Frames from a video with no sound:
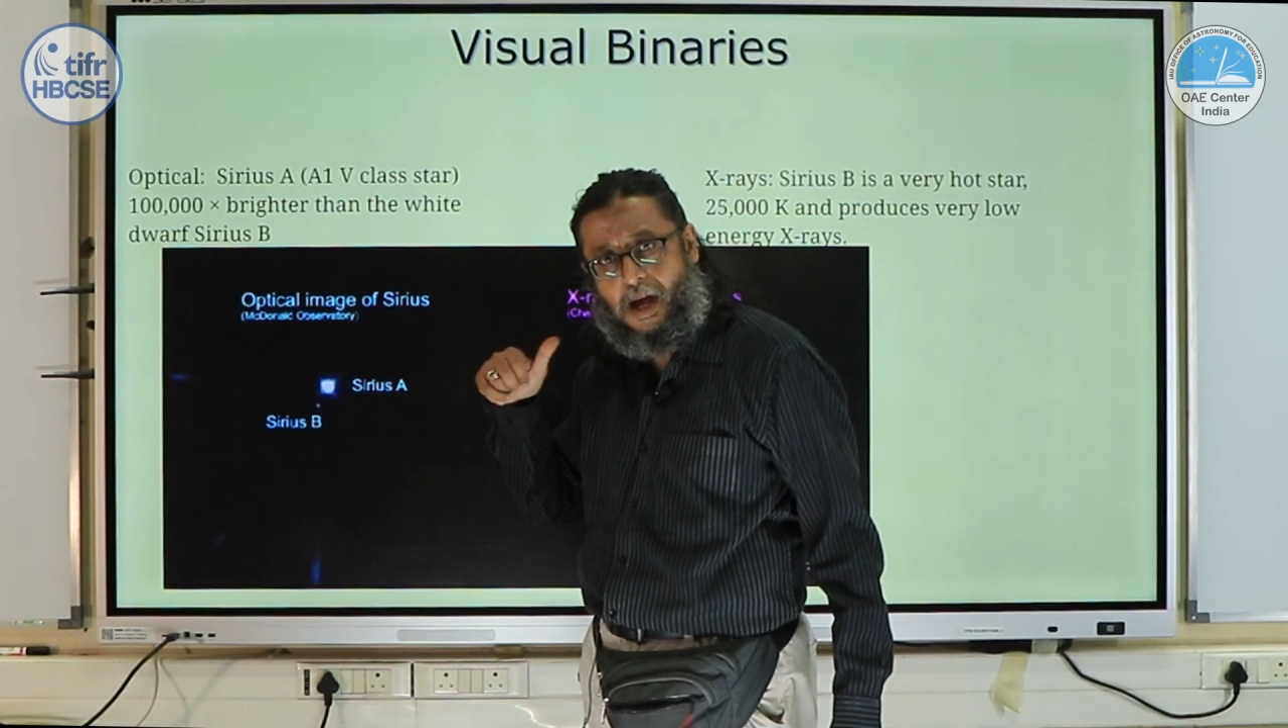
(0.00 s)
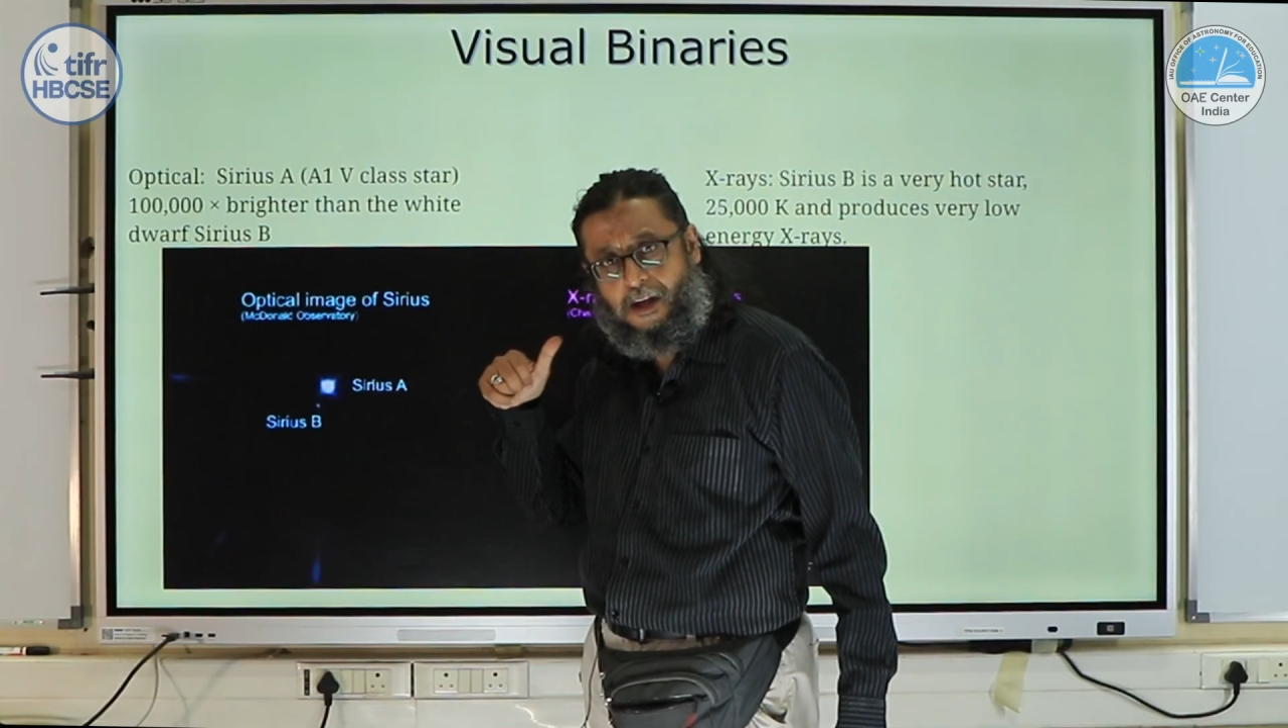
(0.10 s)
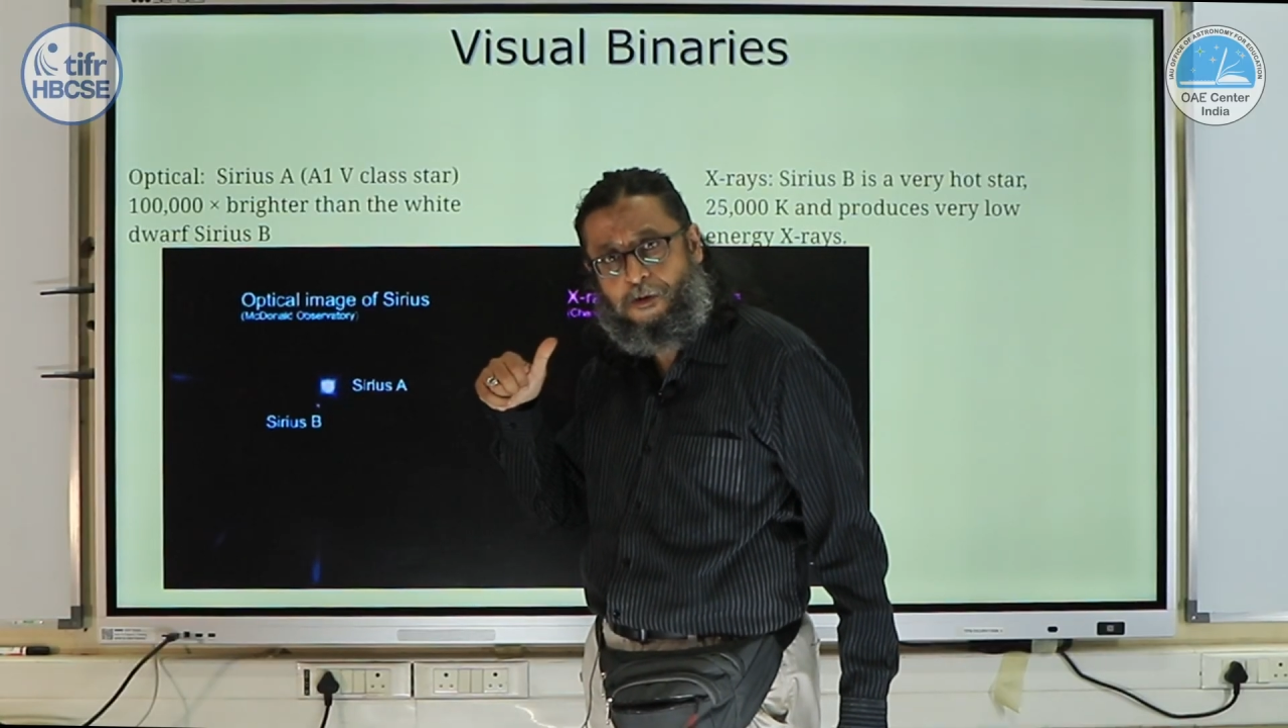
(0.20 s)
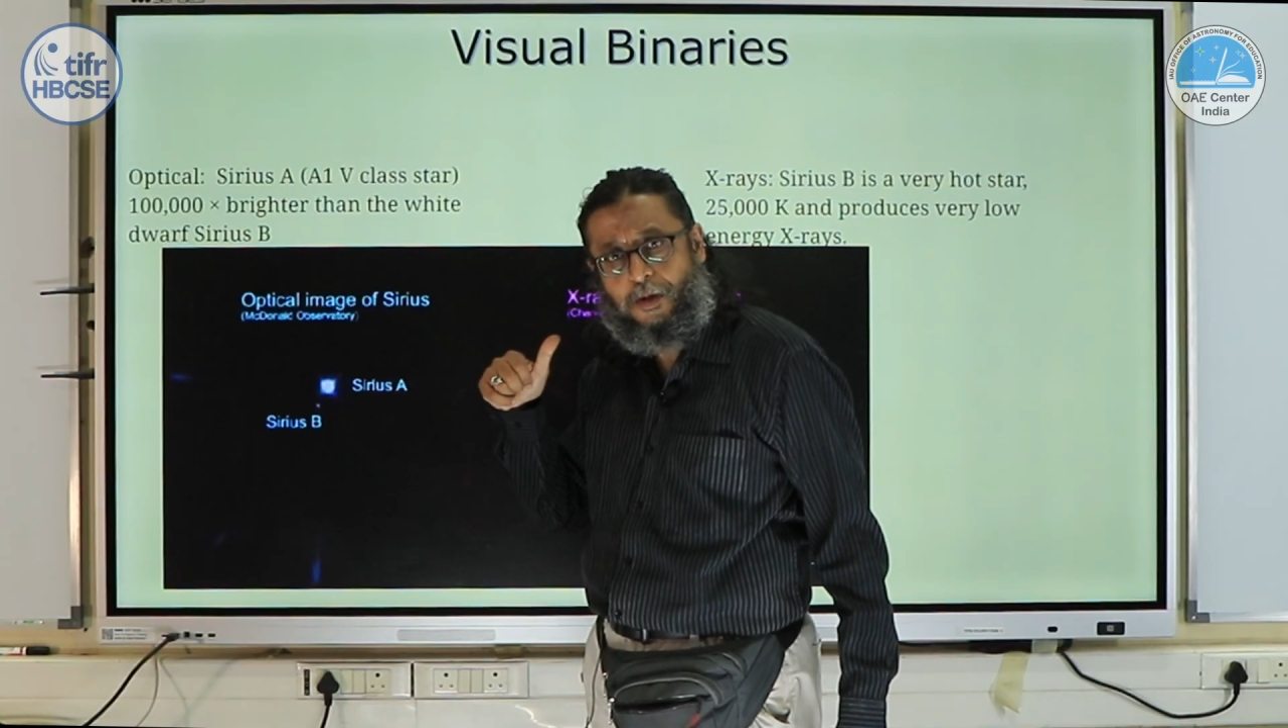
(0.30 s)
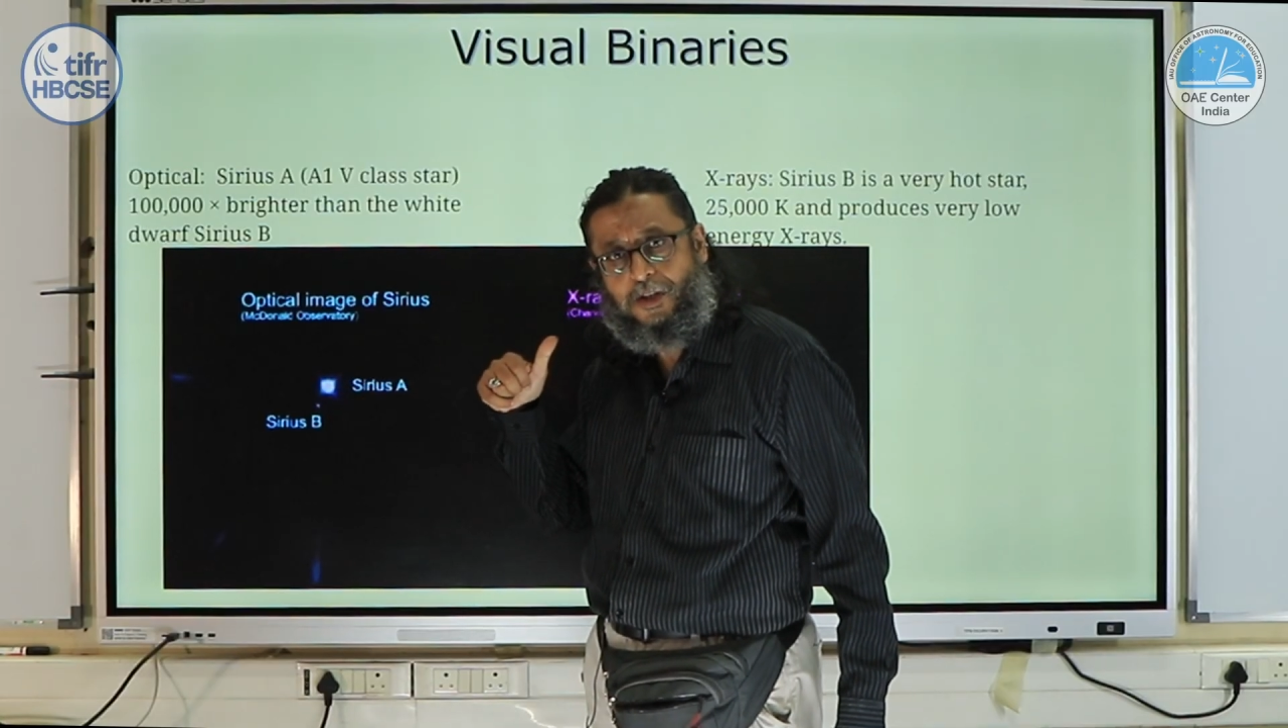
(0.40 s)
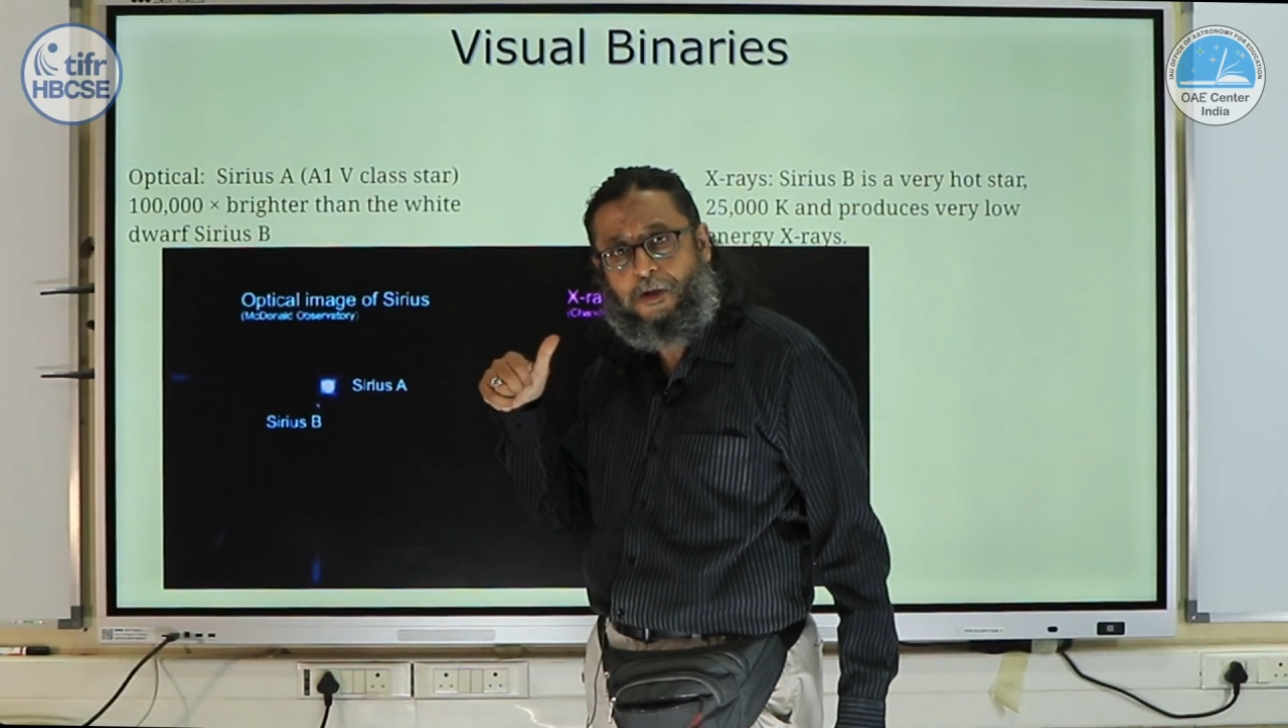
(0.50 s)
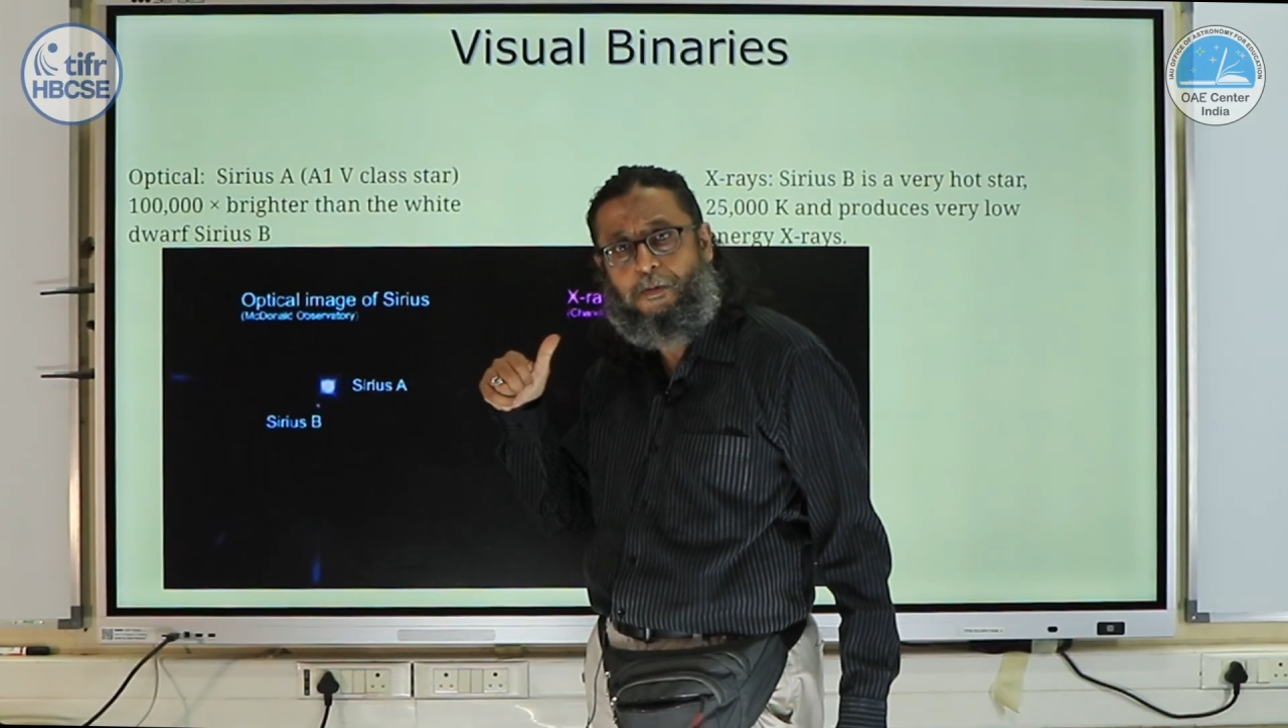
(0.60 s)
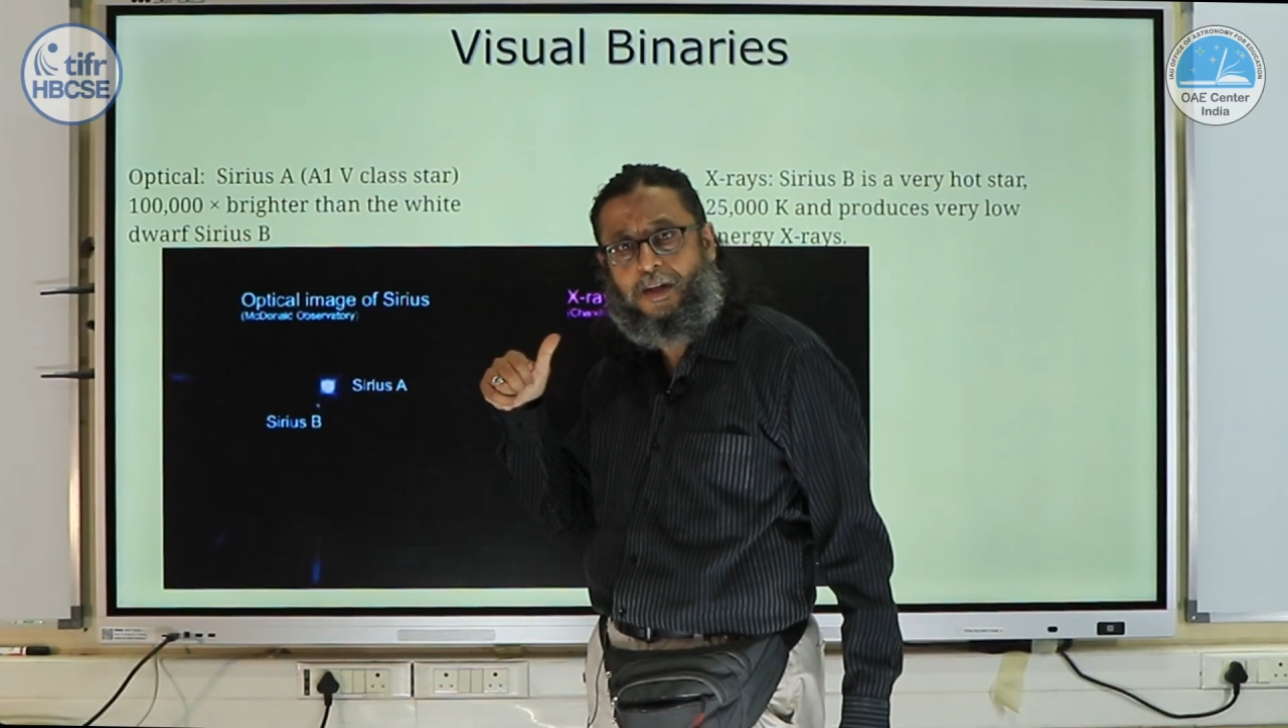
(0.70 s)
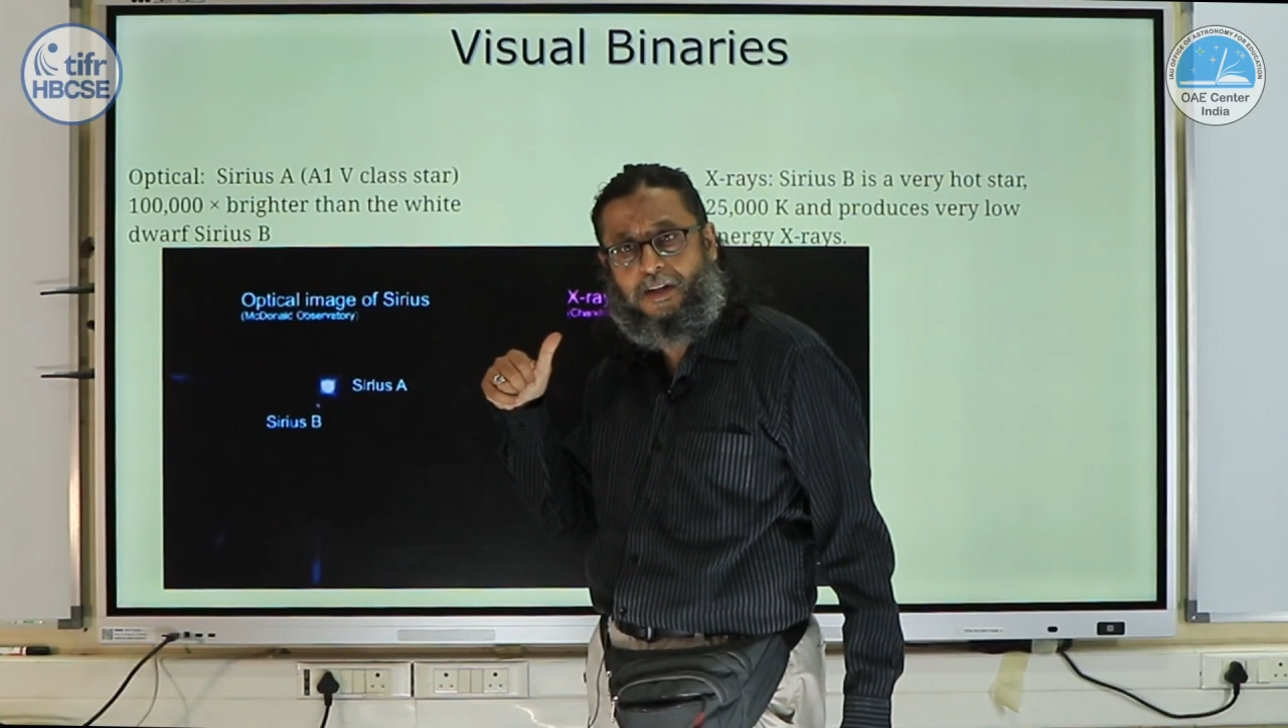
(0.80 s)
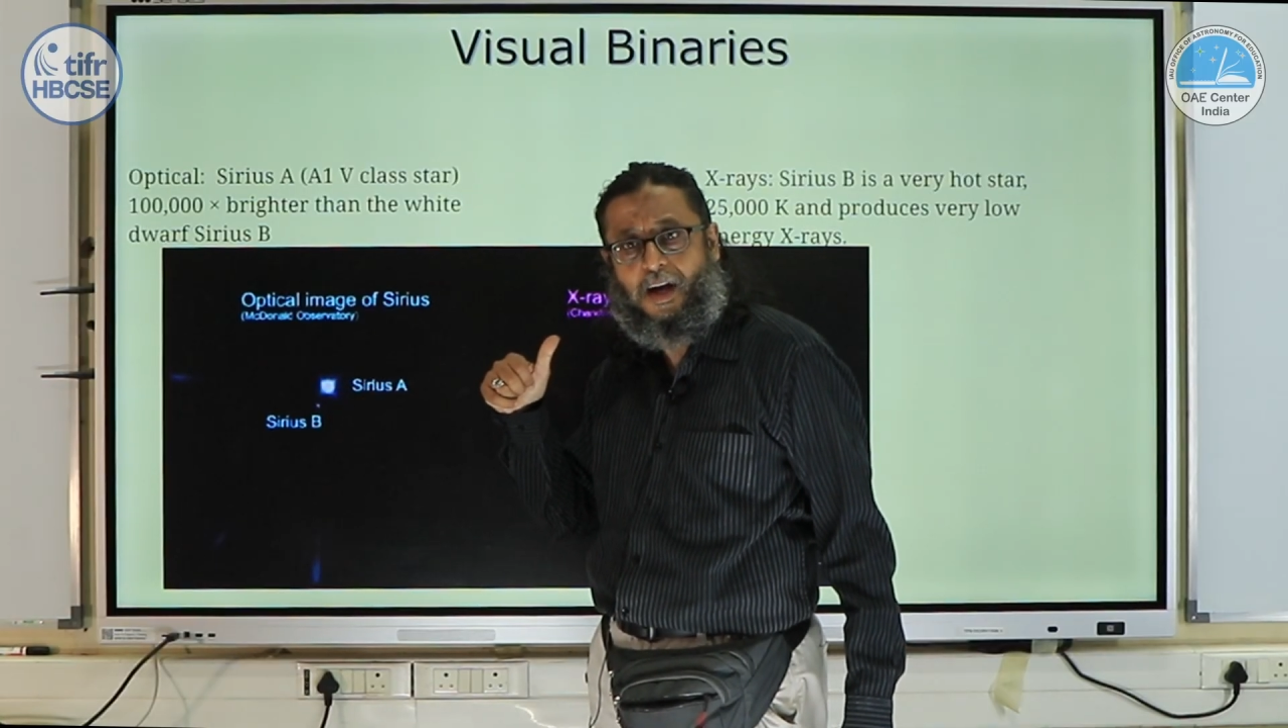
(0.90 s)
as measured
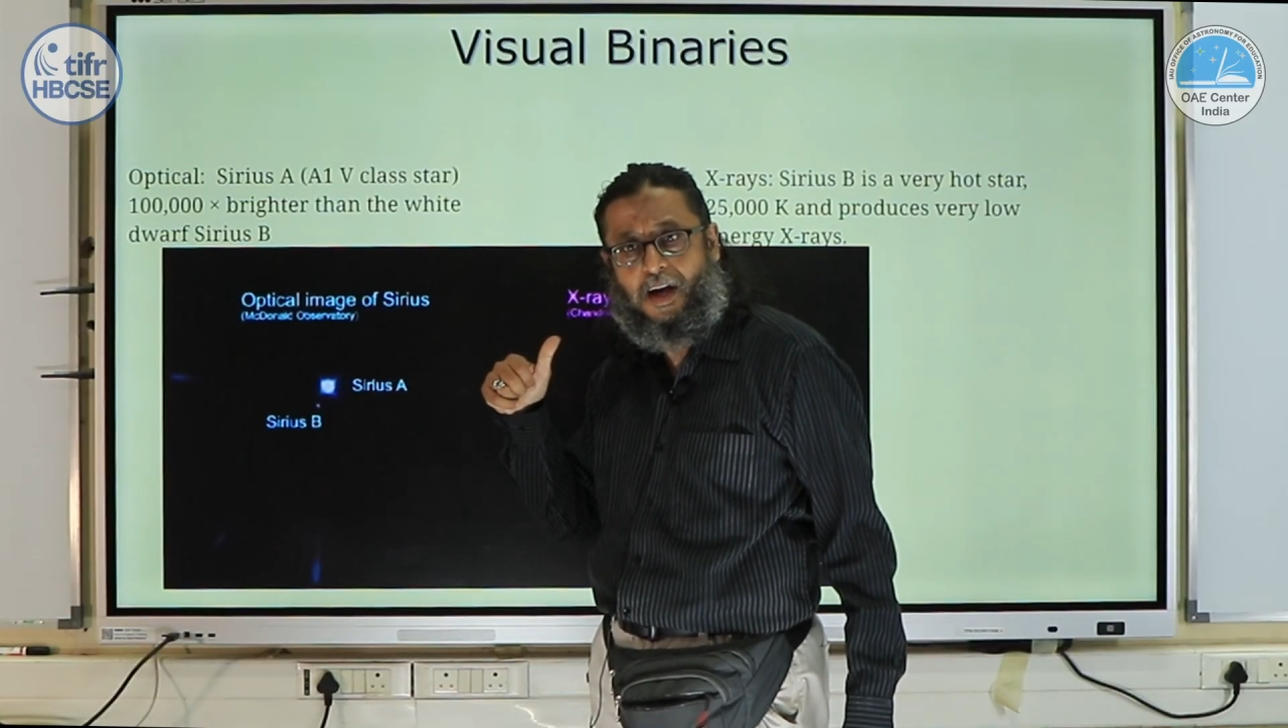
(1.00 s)
by the